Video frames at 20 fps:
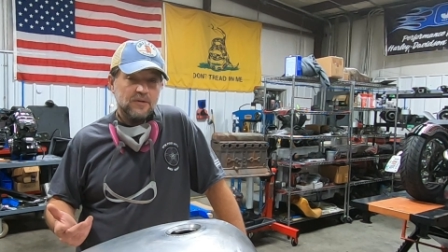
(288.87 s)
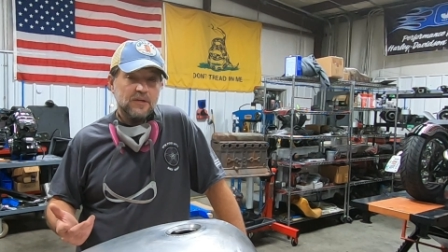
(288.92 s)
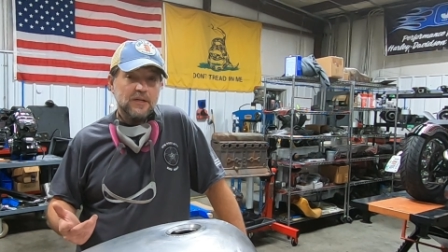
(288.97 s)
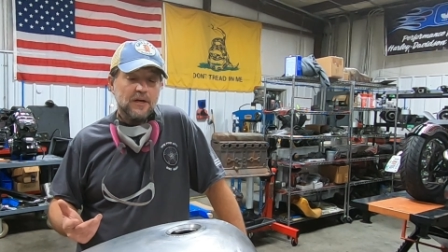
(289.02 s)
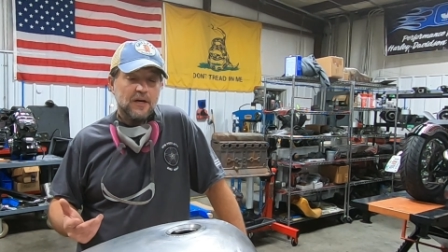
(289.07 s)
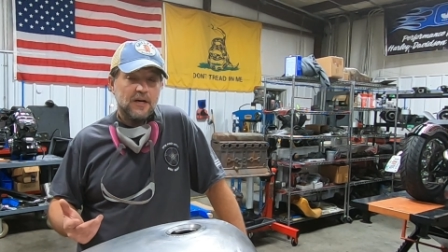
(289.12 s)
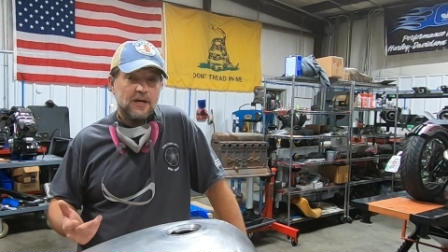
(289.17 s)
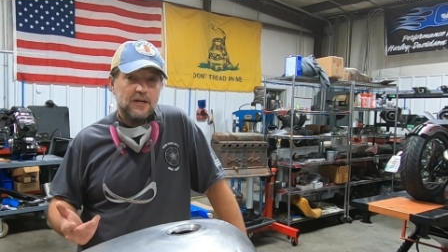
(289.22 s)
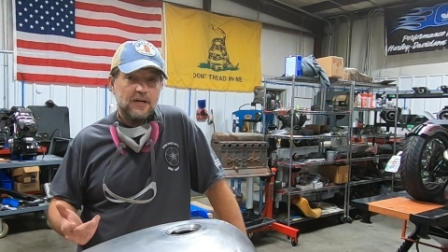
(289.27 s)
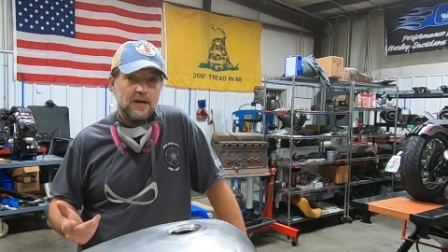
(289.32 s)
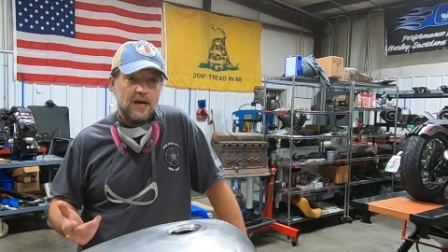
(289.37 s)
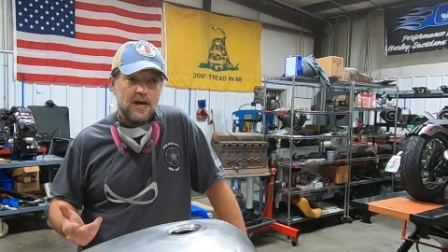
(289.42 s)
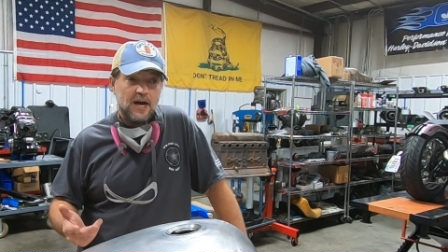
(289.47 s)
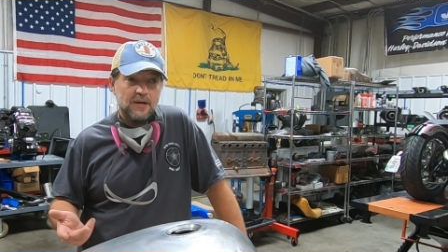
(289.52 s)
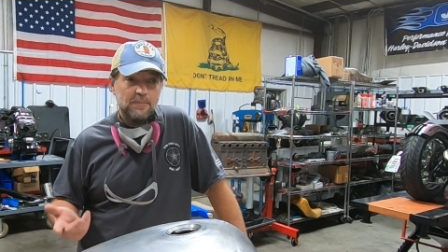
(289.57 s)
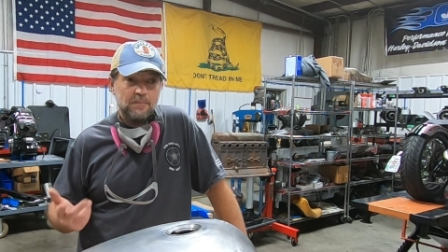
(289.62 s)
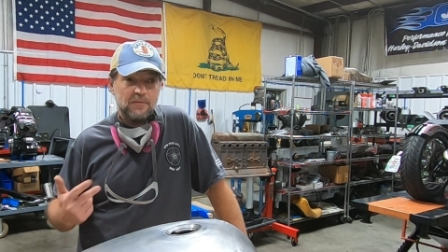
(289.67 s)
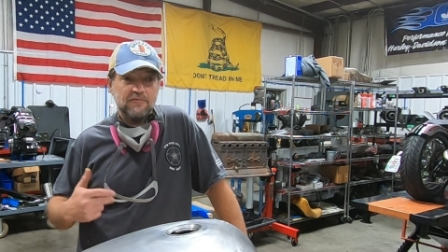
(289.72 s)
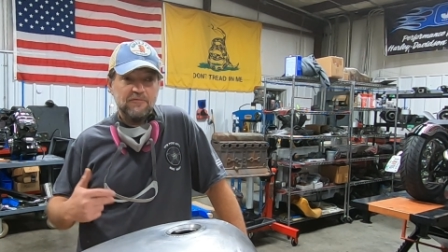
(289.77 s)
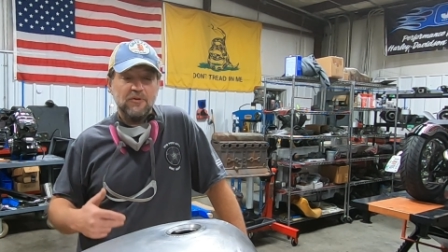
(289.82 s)
Uh,
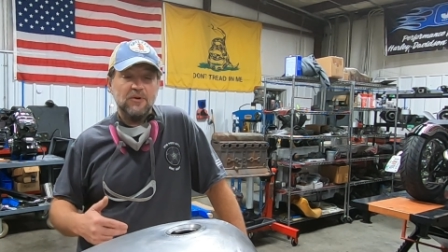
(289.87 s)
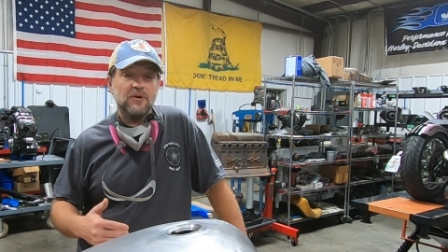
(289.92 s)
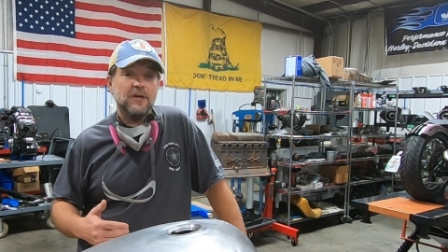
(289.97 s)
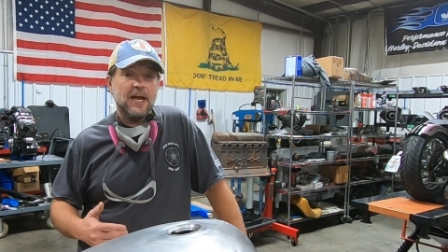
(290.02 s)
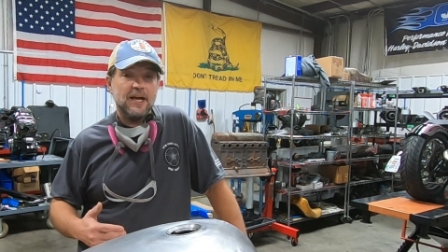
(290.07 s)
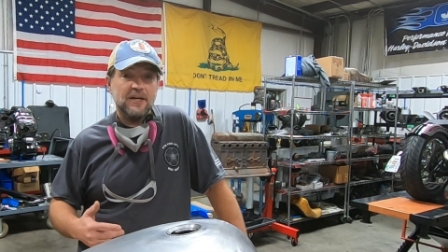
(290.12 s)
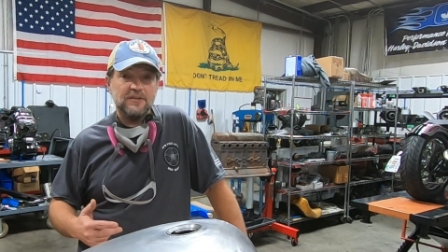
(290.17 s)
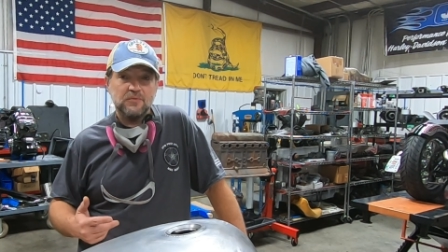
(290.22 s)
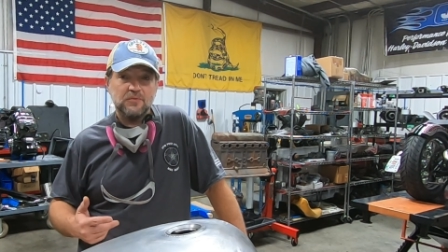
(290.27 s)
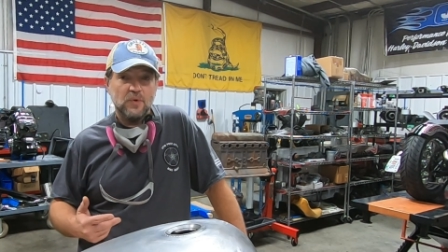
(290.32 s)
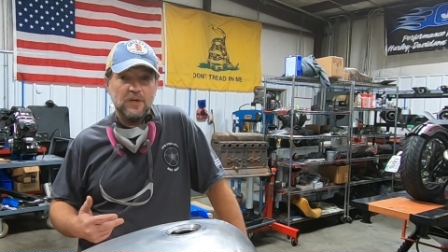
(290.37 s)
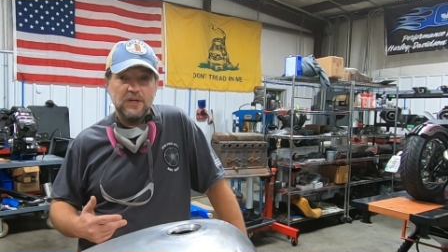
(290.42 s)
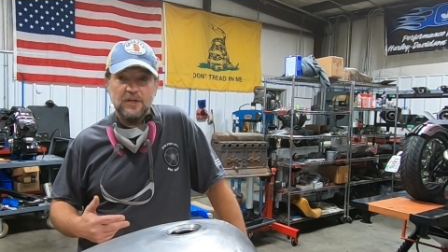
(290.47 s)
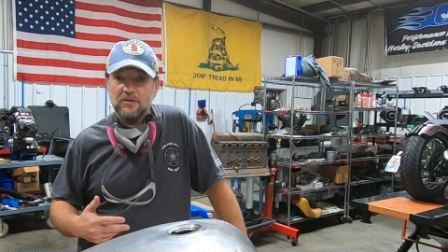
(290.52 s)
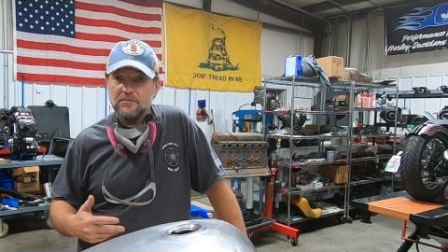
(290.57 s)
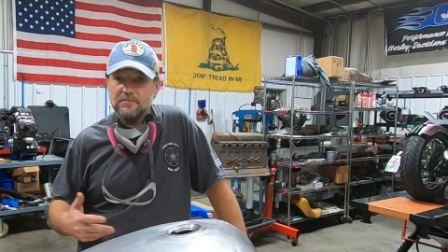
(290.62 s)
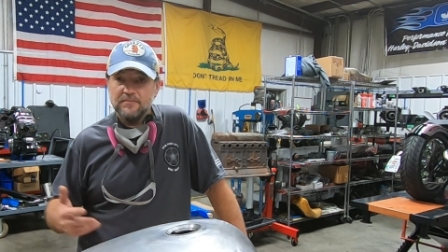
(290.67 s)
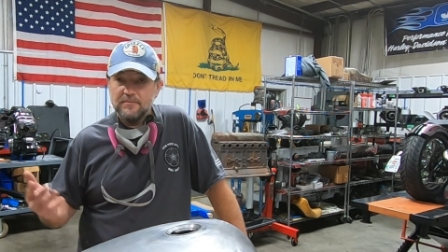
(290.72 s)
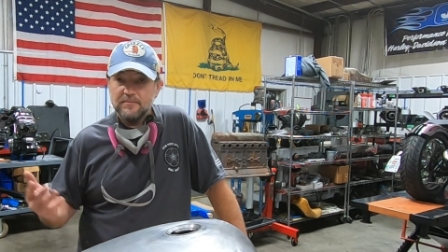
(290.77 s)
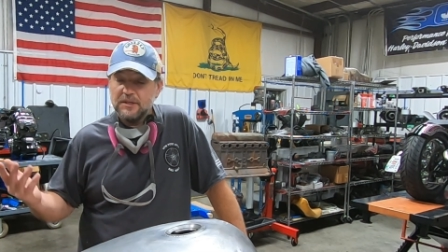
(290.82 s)
I prefer
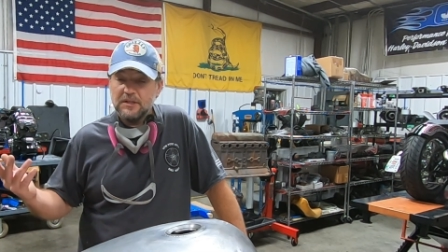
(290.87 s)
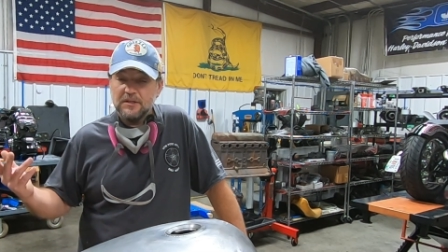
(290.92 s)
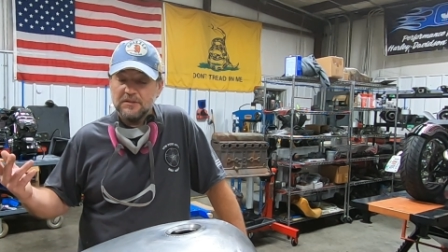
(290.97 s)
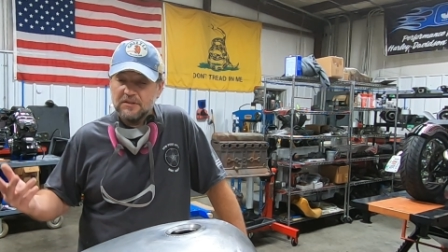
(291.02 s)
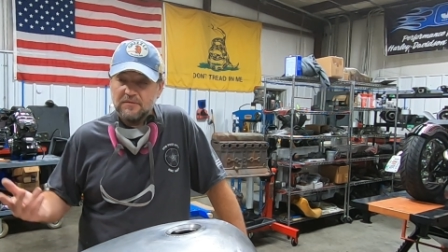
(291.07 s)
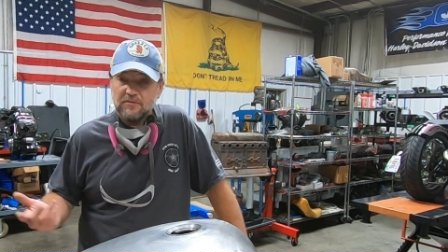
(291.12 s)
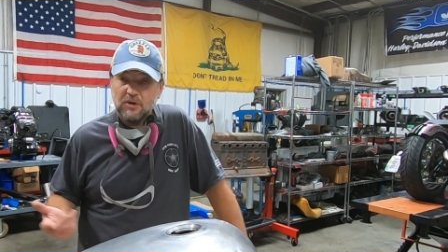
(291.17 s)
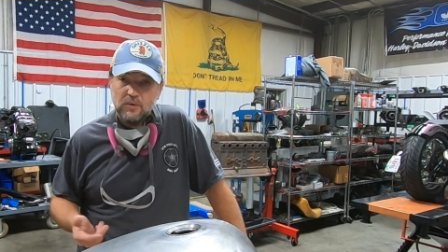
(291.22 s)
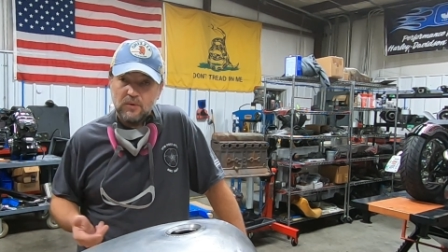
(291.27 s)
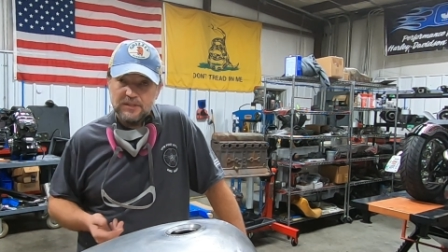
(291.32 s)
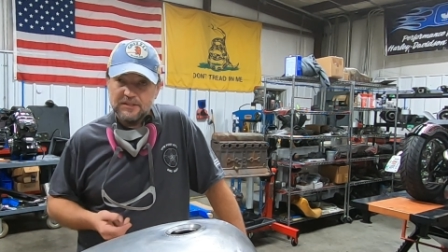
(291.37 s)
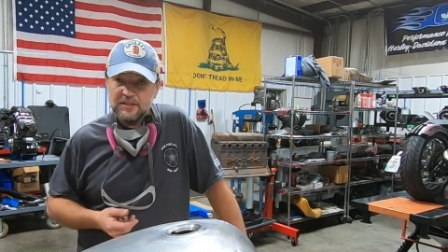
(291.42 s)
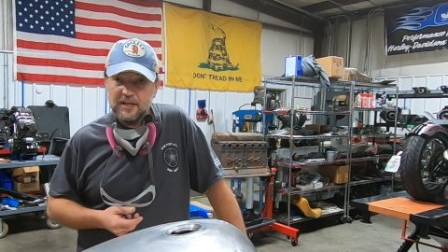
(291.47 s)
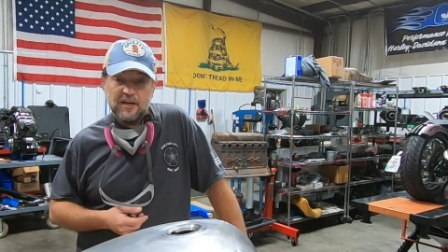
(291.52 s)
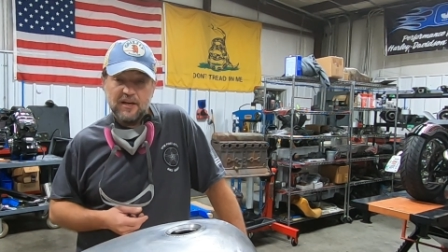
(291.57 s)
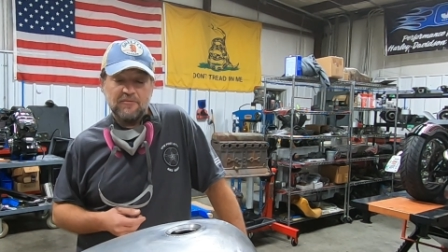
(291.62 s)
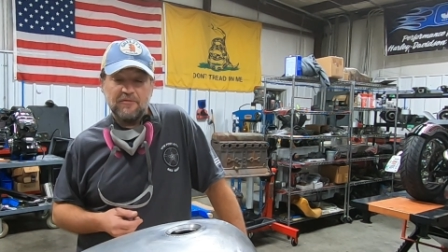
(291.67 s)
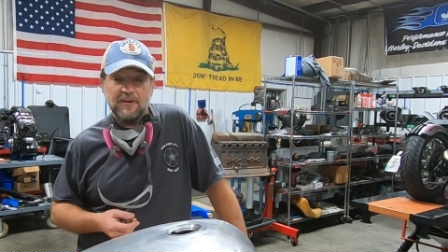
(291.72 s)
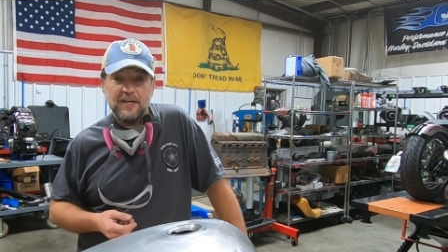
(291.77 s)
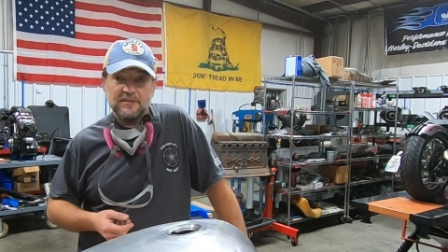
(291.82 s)
Caswell because I've always
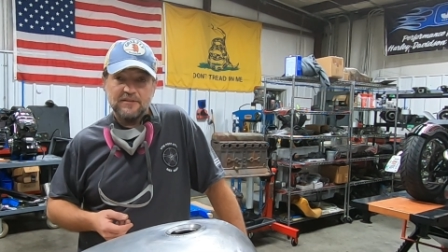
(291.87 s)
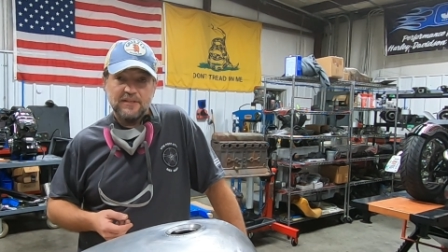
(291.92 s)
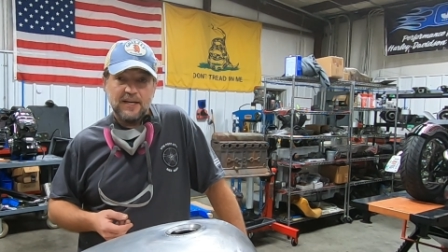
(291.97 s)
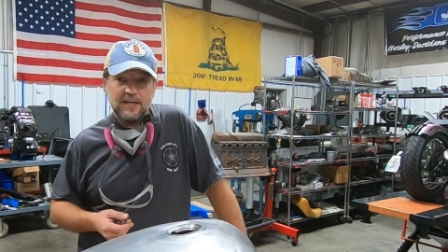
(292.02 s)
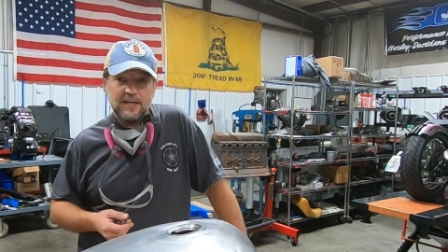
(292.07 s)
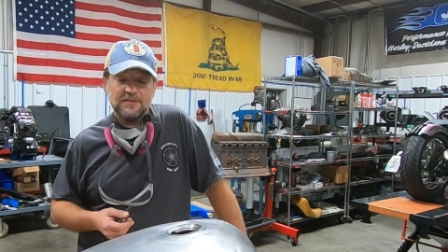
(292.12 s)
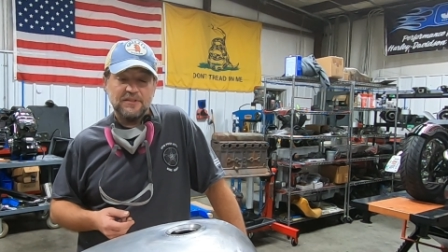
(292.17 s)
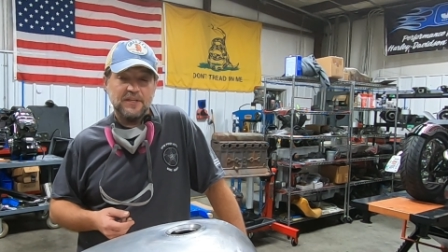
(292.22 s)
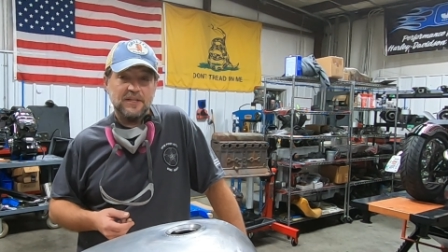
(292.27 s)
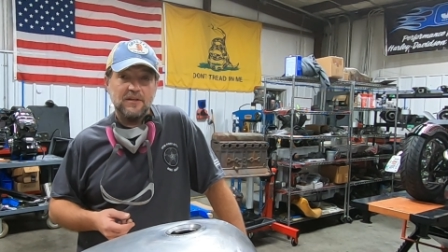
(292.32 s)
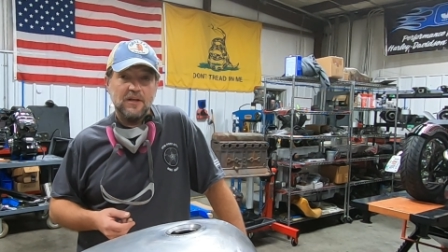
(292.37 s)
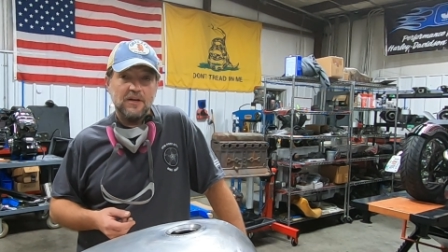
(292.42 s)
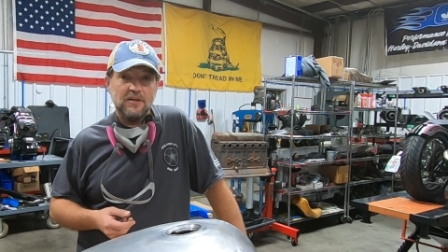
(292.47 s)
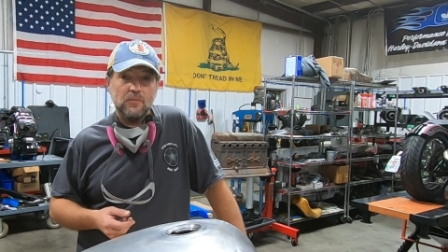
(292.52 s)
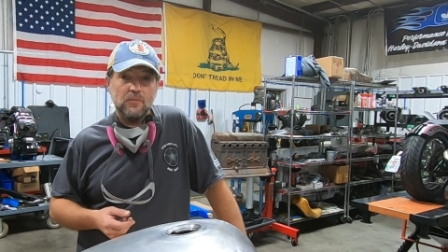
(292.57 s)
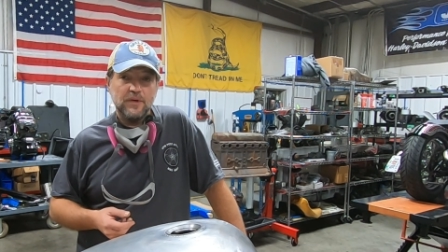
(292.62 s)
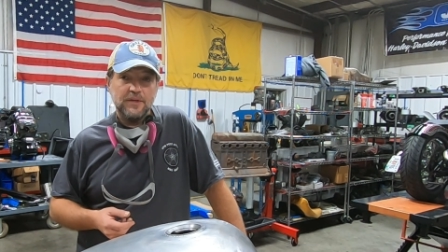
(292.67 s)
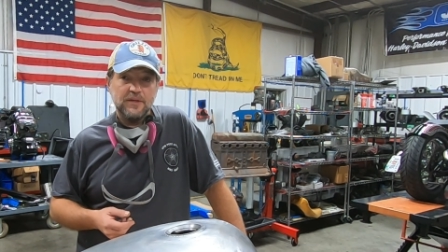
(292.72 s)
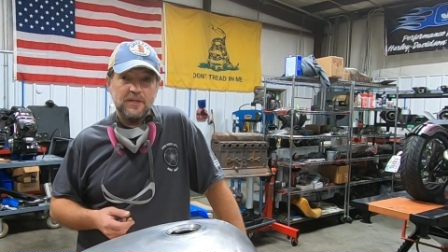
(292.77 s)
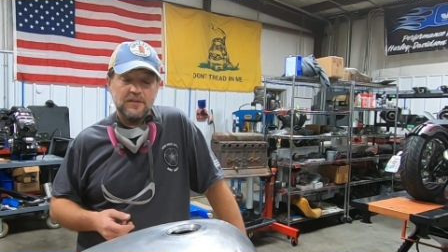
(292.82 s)
had fantastic luck
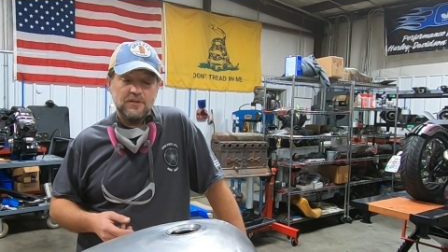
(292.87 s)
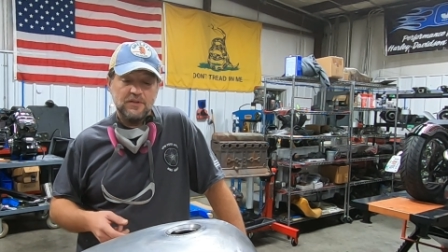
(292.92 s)
with it,